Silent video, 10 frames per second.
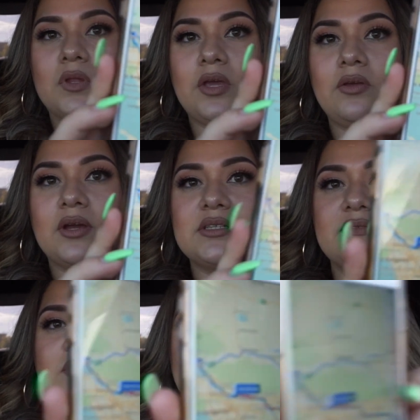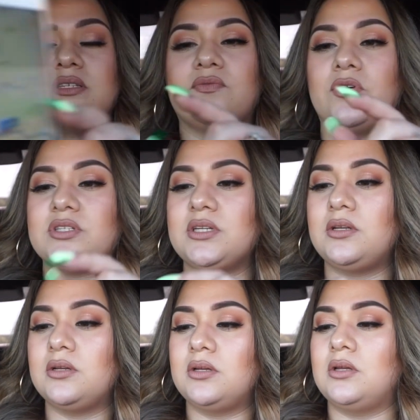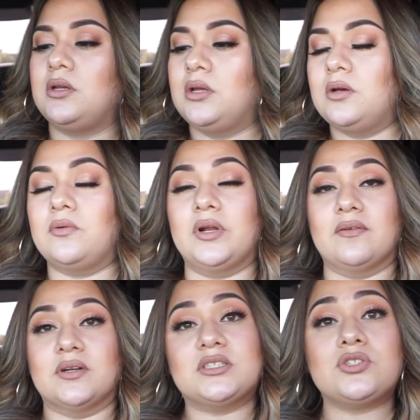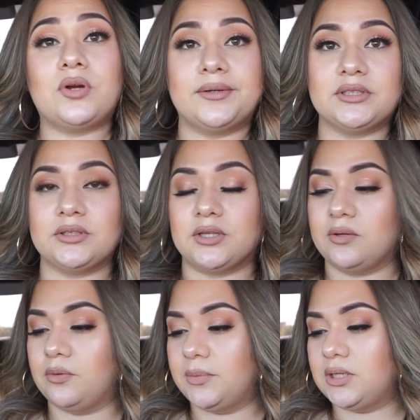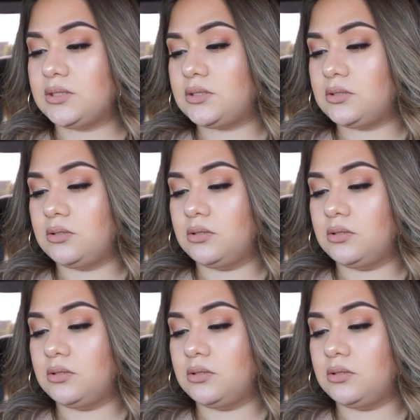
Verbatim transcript: Can you guys even see? Is it focusing? Whatever, it's two hours and thirty-one minutes.